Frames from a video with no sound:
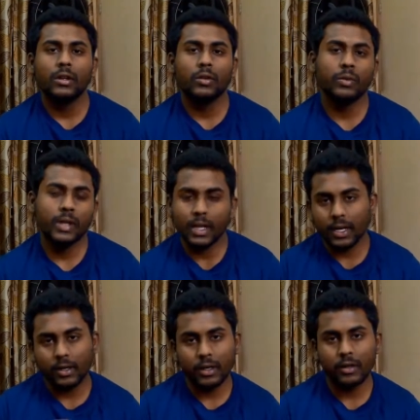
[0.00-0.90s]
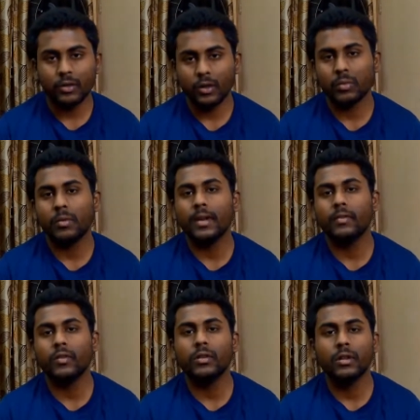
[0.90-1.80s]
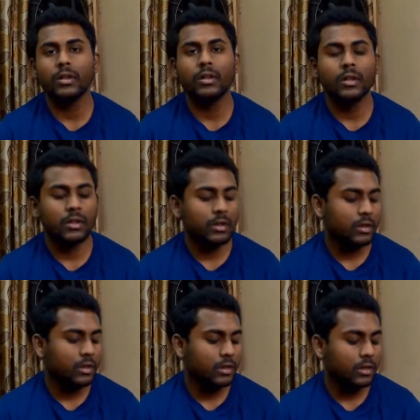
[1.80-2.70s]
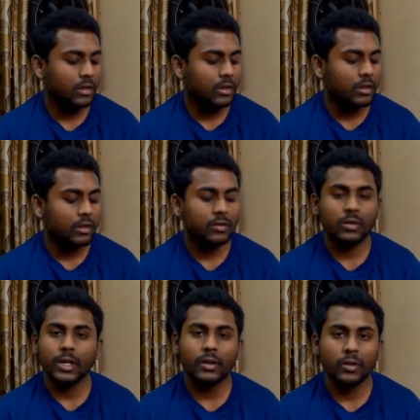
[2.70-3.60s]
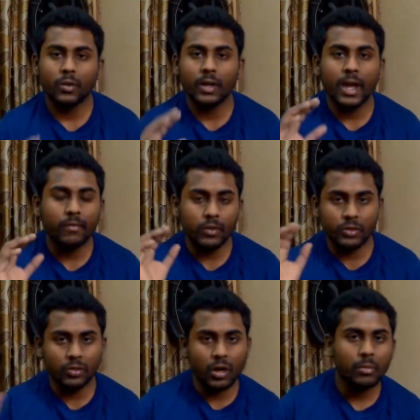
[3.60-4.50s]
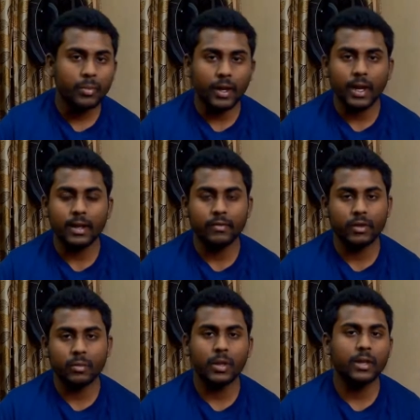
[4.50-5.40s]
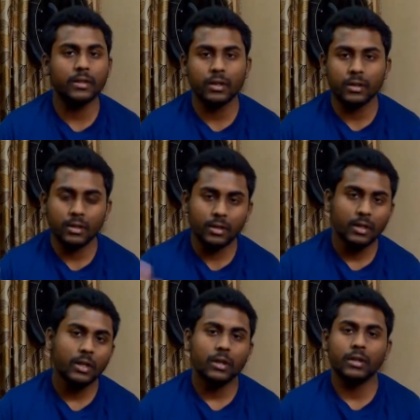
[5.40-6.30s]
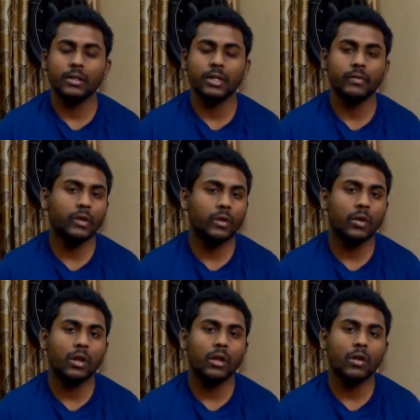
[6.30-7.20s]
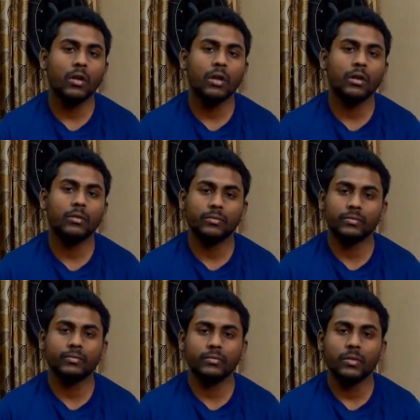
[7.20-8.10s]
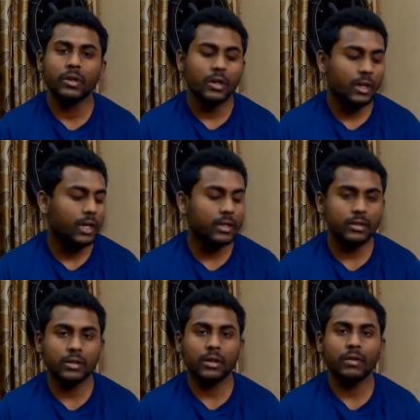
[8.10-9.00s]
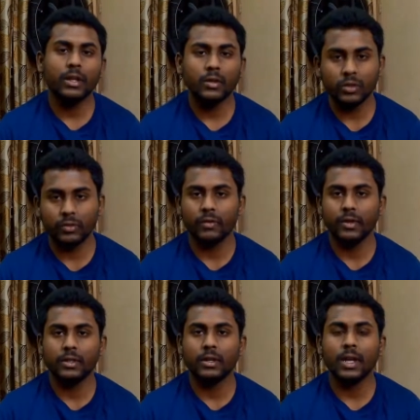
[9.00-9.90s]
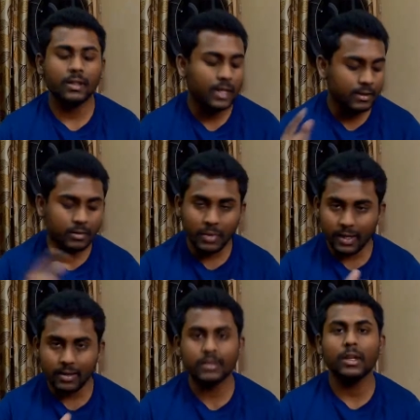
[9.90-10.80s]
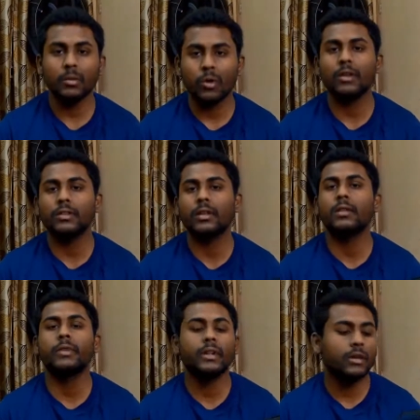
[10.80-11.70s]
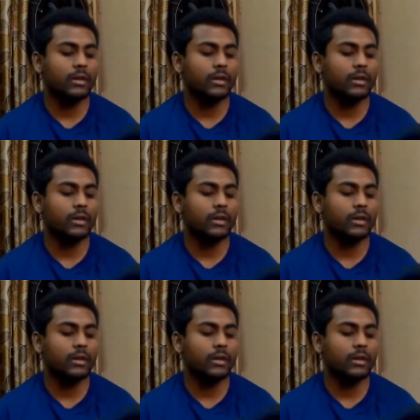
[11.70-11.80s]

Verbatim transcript: to be connected to your mobile phone so that you don't have to stop at every place and receive the call or it is a very useful feature and that is the main reason I bought this helmet